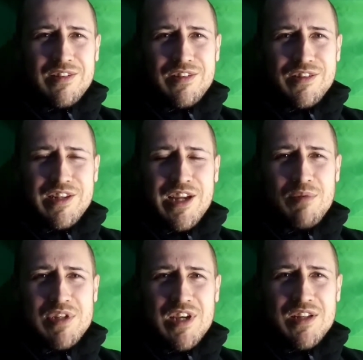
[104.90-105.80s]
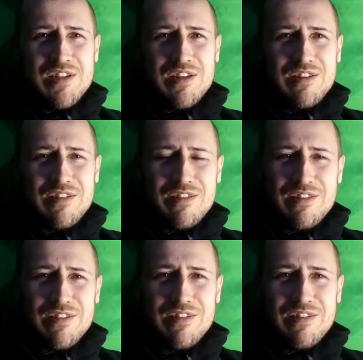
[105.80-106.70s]
Slimy texture.
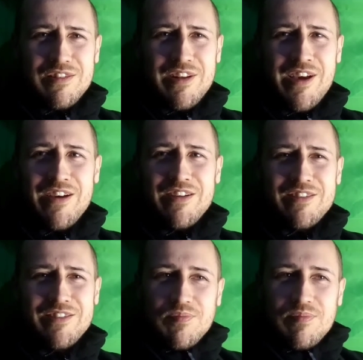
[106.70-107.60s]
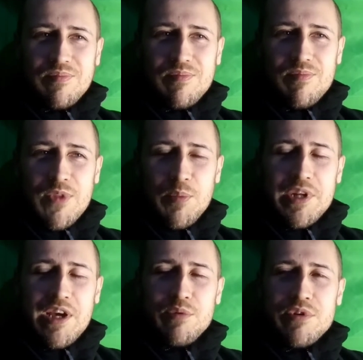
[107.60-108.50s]
Nah. My
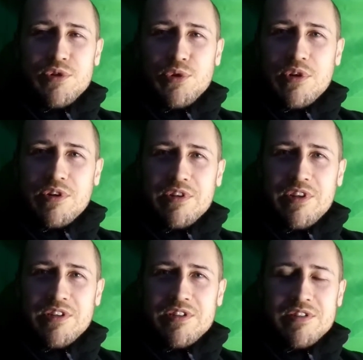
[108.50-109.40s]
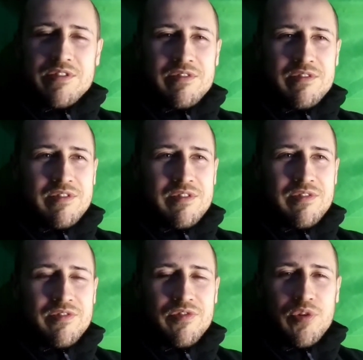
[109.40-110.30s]
dad would joke that
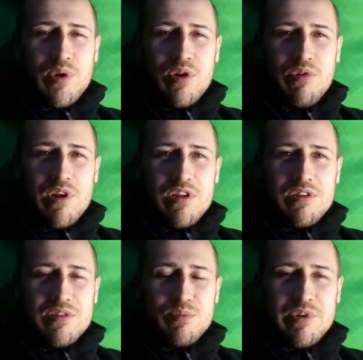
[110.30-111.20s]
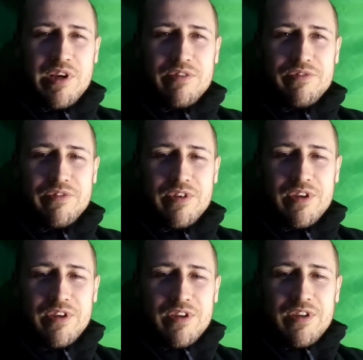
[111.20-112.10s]
food ingredients would have
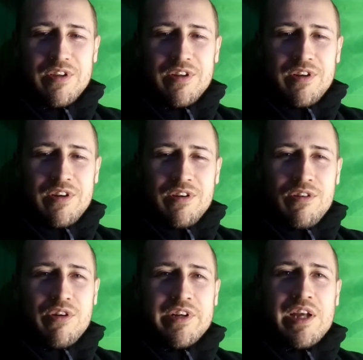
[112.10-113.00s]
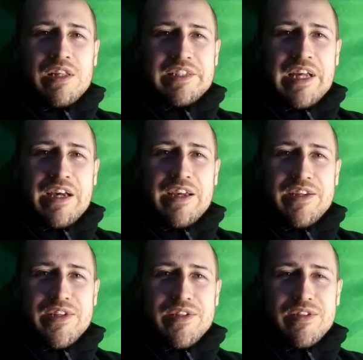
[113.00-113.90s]
crocodile's
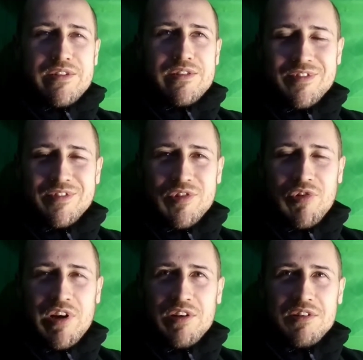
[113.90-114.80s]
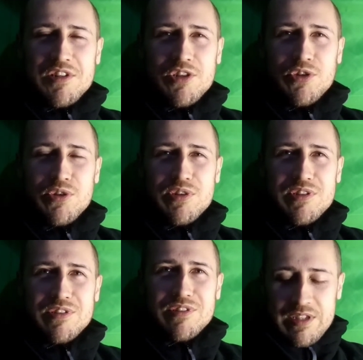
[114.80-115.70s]
eyes, dragon's
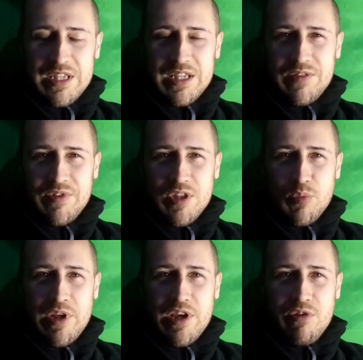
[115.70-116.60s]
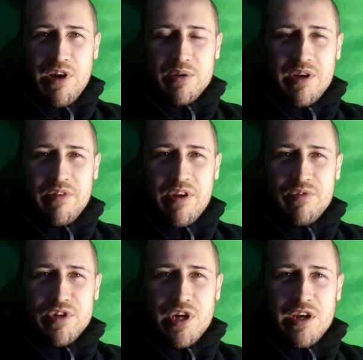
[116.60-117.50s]
tongues. Even in the playground,
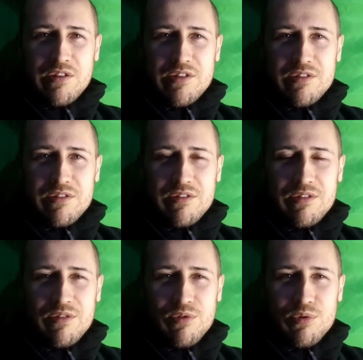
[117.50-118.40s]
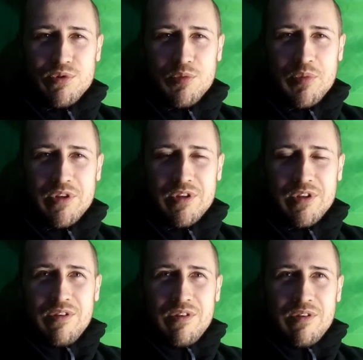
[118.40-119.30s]
every child grows up
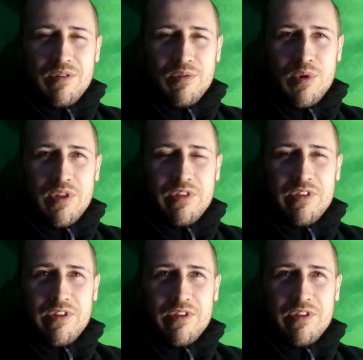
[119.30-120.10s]
with